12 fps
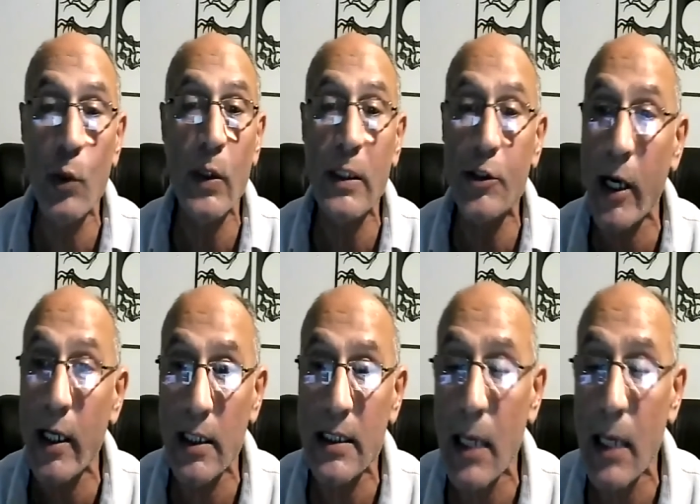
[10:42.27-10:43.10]
we drink
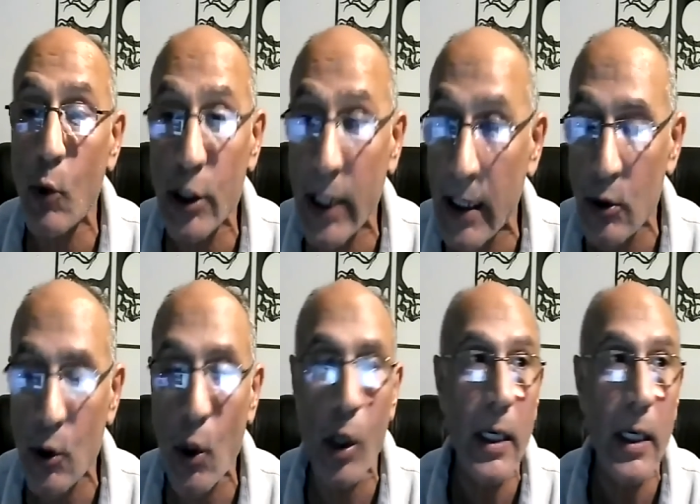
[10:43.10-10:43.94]
the same water, and so
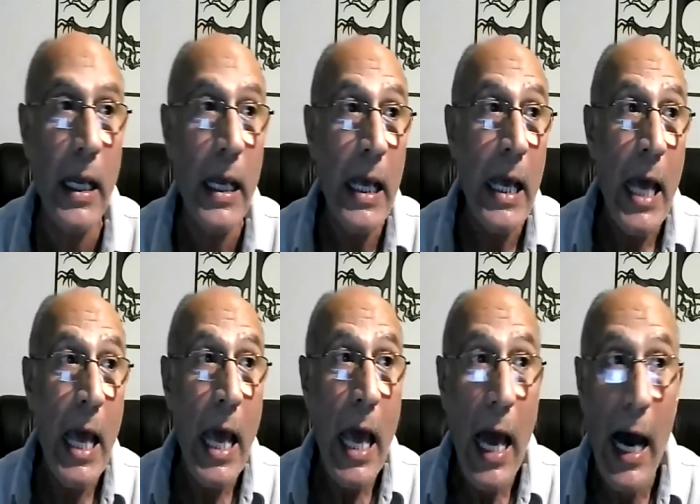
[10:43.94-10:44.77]
on.
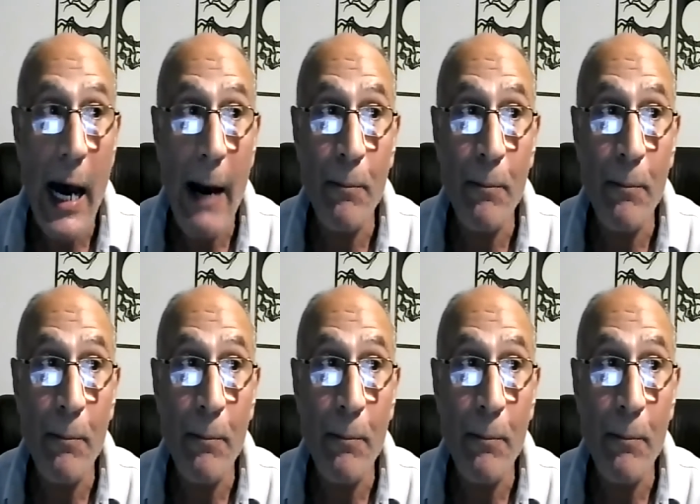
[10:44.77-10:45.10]
Um,